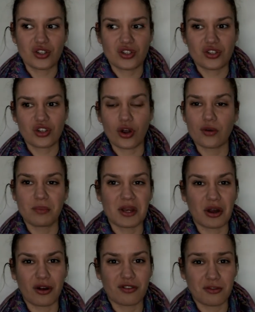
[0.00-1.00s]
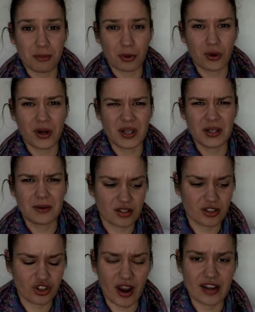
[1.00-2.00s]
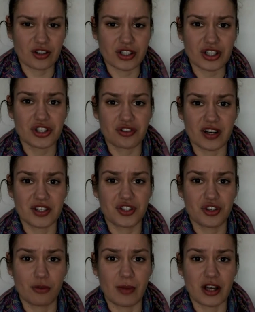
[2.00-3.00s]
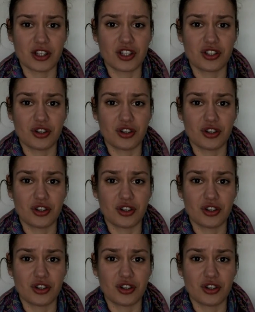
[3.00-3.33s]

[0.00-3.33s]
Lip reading: Don't be overboard. Try not to stress too much.